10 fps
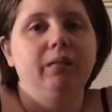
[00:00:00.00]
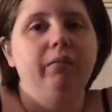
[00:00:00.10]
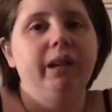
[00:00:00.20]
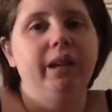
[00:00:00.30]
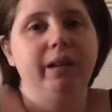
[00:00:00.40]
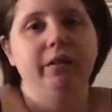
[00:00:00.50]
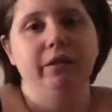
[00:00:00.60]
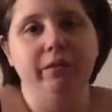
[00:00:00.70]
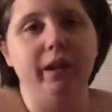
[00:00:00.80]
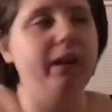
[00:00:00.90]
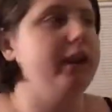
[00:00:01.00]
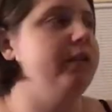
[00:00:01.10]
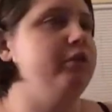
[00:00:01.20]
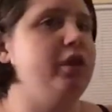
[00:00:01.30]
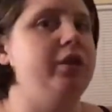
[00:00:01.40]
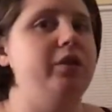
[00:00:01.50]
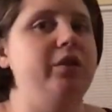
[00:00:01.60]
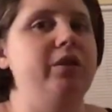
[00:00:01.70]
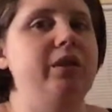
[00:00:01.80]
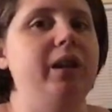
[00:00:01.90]
we do not have
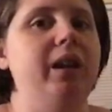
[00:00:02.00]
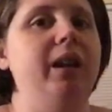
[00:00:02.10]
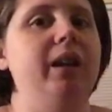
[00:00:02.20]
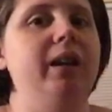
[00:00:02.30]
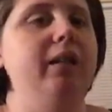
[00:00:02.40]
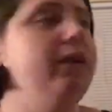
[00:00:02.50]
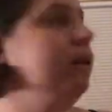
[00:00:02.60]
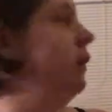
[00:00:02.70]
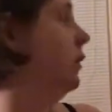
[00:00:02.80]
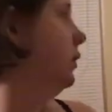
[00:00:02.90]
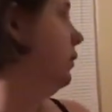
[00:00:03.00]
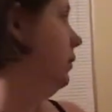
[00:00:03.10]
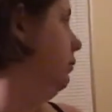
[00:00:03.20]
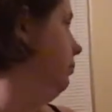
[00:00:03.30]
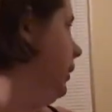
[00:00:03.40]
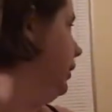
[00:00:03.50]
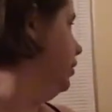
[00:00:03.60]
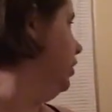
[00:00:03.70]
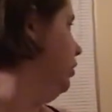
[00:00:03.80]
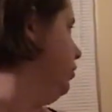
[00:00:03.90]
dressers, and my
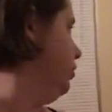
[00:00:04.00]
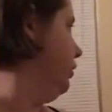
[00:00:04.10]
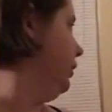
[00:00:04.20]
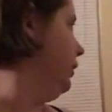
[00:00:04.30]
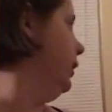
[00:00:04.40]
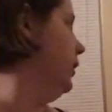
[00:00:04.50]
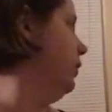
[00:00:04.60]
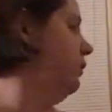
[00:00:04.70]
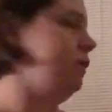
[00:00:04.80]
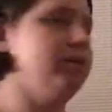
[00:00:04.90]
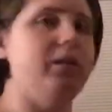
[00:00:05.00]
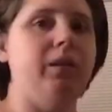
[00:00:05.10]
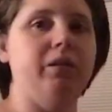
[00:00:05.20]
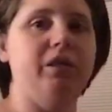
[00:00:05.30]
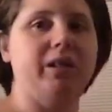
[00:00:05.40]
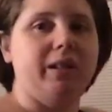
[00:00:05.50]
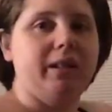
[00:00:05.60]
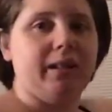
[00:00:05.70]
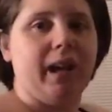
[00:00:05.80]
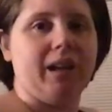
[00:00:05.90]
clothes are kind of all
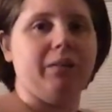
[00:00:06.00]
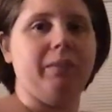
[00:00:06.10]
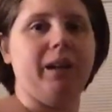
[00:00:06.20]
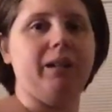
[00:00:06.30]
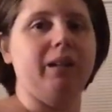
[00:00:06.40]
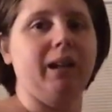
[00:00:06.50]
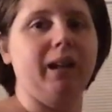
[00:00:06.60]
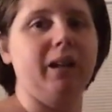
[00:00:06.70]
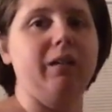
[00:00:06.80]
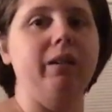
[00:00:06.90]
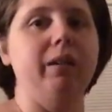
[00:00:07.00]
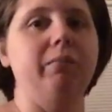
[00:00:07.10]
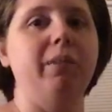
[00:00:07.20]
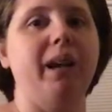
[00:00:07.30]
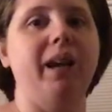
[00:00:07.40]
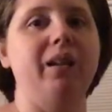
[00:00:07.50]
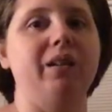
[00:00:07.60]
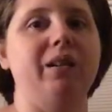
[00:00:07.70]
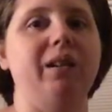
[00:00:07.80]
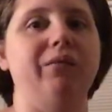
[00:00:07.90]
stacked back there in
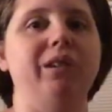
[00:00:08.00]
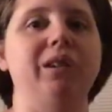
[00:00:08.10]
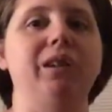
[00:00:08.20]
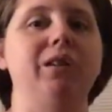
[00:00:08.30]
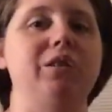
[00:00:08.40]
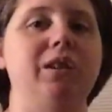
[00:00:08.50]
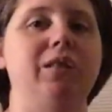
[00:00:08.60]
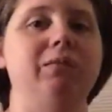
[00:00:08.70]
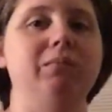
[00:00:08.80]
bags and everything, so.